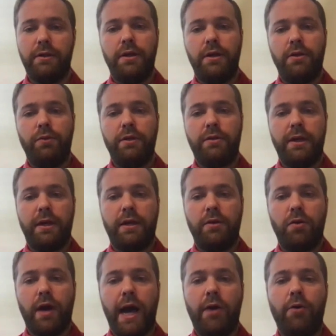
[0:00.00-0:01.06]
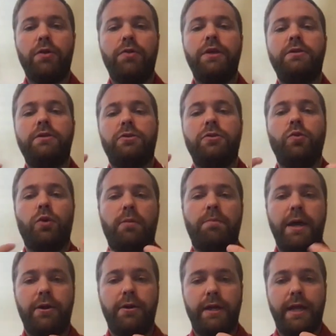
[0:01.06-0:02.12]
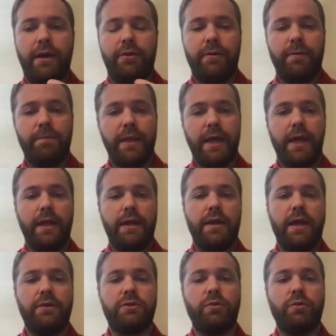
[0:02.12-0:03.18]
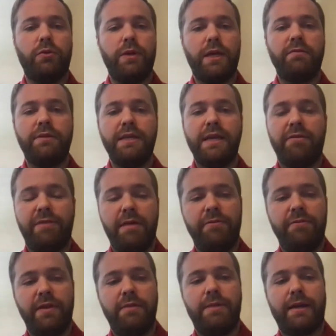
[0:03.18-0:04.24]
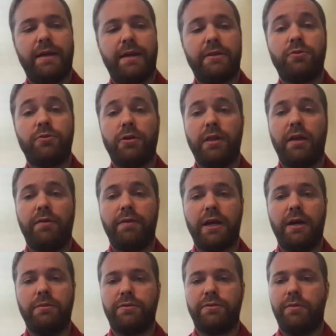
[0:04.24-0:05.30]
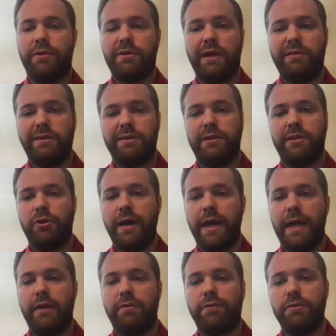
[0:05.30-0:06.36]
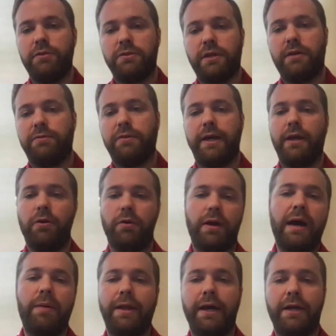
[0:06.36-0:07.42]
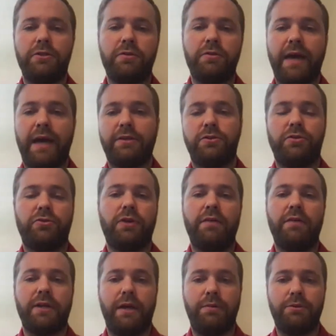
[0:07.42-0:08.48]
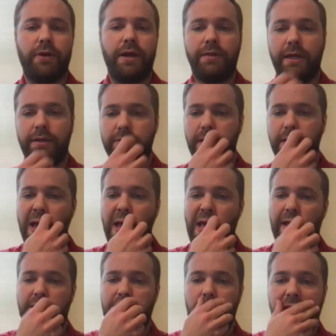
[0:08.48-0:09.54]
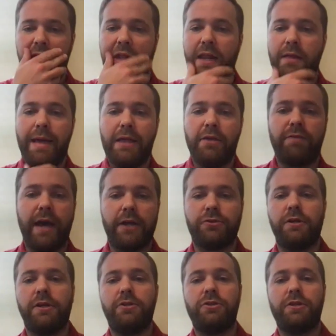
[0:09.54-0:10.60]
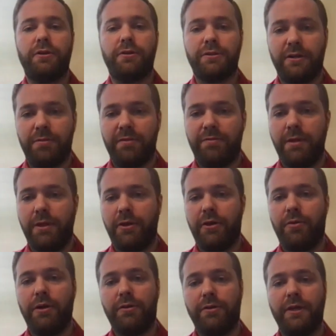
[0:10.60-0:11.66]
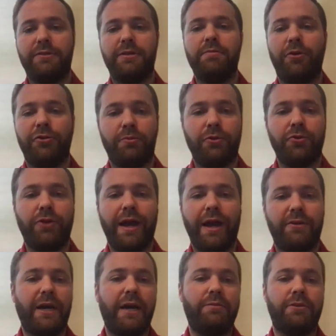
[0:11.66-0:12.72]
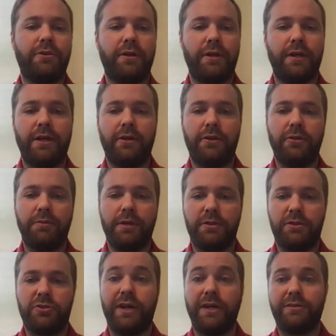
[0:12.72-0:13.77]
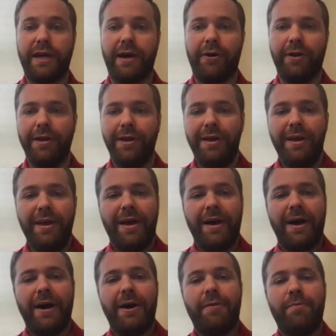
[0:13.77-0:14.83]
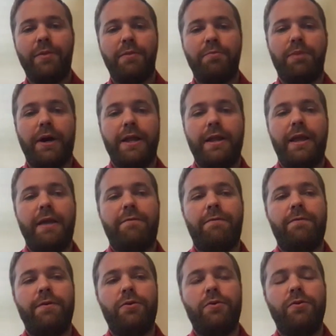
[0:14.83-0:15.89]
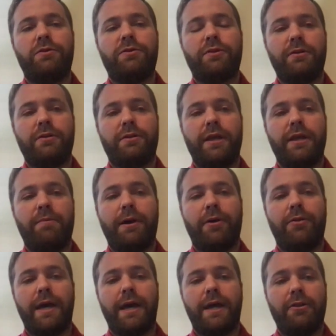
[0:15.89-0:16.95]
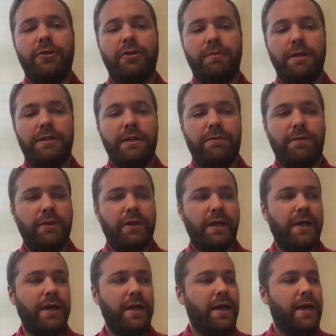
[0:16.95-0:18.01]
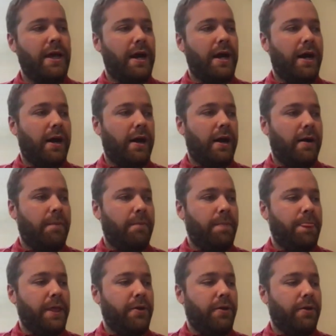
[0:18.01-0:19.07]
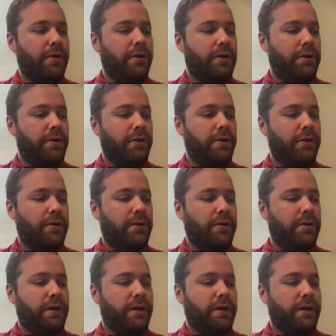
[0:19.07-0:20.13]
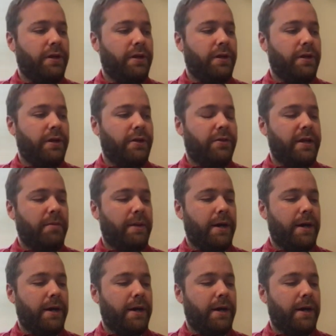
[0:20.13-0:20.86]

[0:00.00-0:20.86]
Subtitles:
we think, how could these two work better together? And so when we give DFM feedback, that's where a lot of it comes from. There's obviously the low-hanging fruit stuff like, commonize your fastener drive types, right? That's something that any manufacturing engineer is going to be familiar with. And they see multiple drive types, they're going to get a little bit stressed out. But if you start to think about that a little bit differently, you're going to think about